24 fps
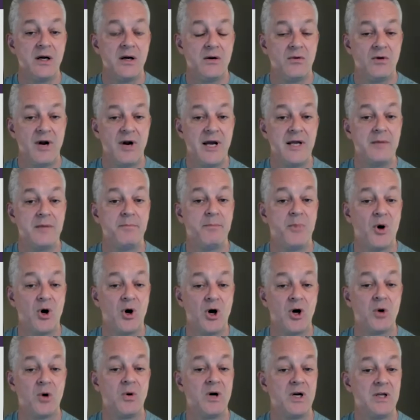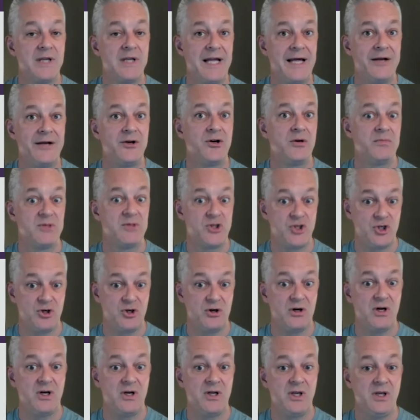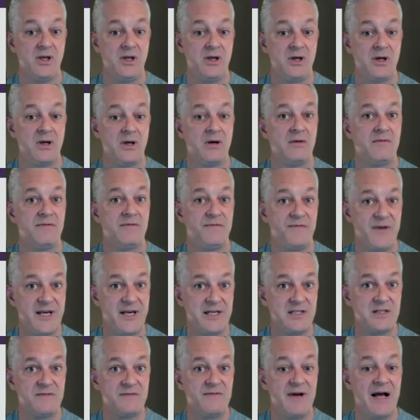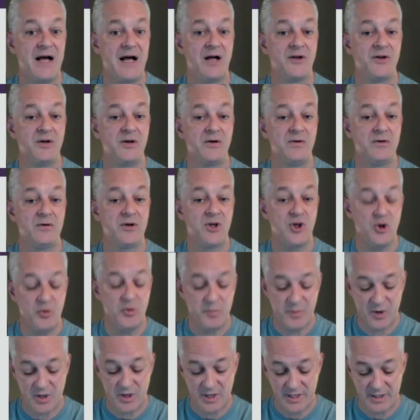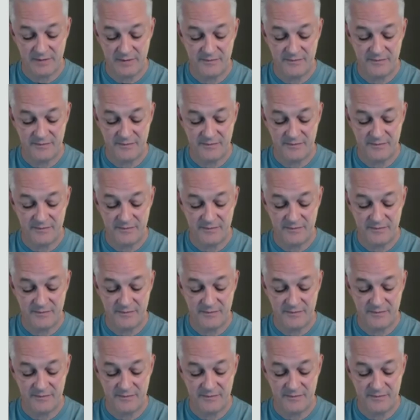right? Borrower, lender, maturity, face value, coupon, and